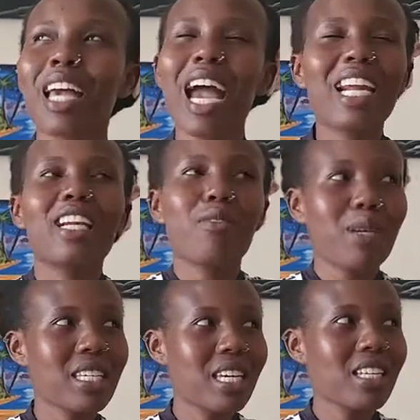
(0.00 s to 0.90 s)
I love
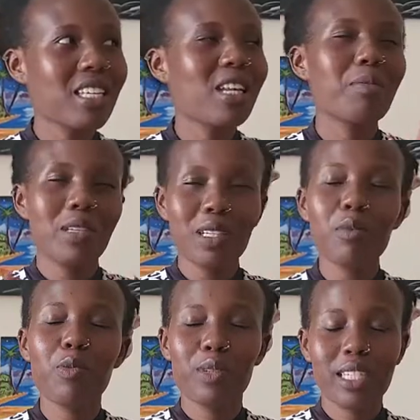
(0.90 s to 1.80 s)
bicyclists. Let
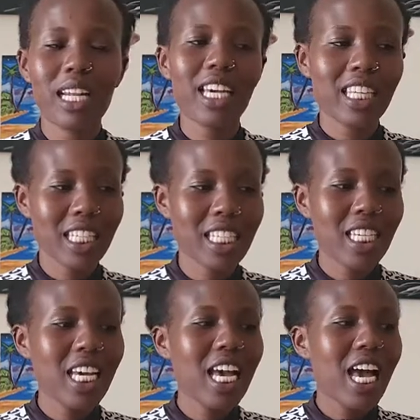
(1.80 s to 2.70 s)
me put it like this.
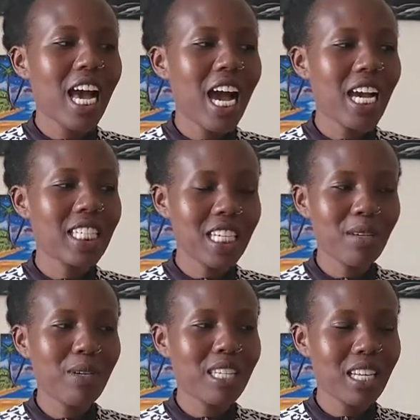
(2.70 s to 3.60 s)
I
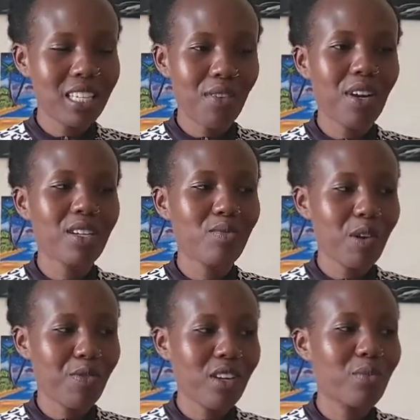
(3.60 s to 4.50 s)
started bicycling safaris with my
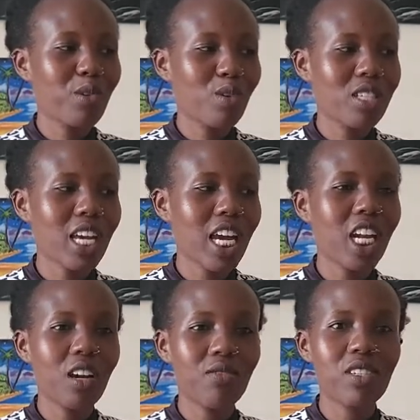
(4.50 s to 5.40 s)
friend because I
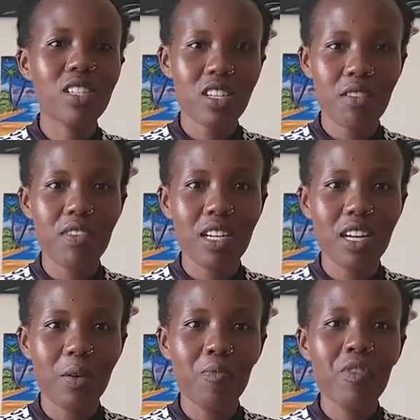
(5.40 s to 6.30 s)
loved
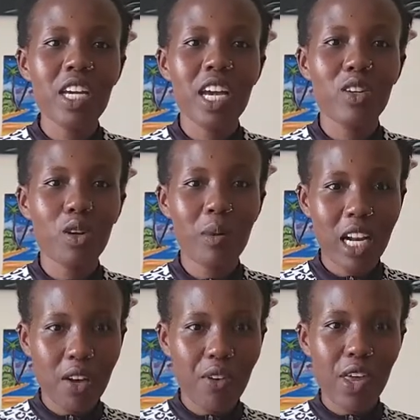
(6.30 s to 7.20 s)
traveling. And all my
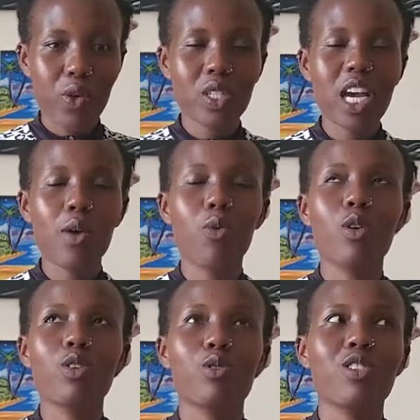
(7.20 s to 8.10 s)
life, I thought I
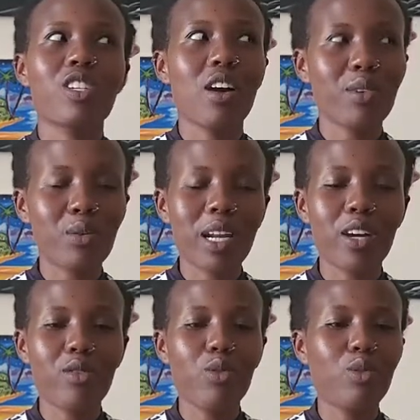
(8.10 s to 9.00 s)
want to travel when I
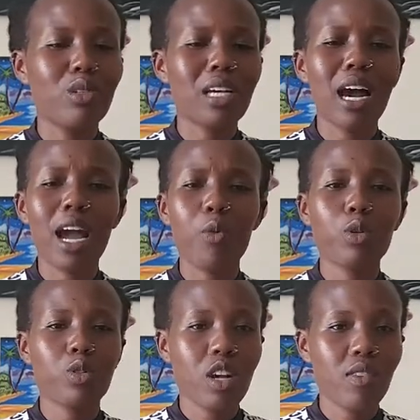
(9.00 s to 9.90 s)
grow older. I want
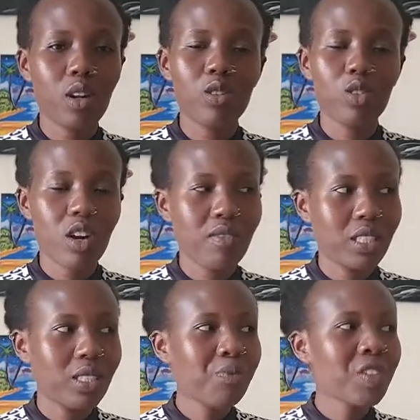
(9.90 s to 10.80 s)
to travel, I want to travel.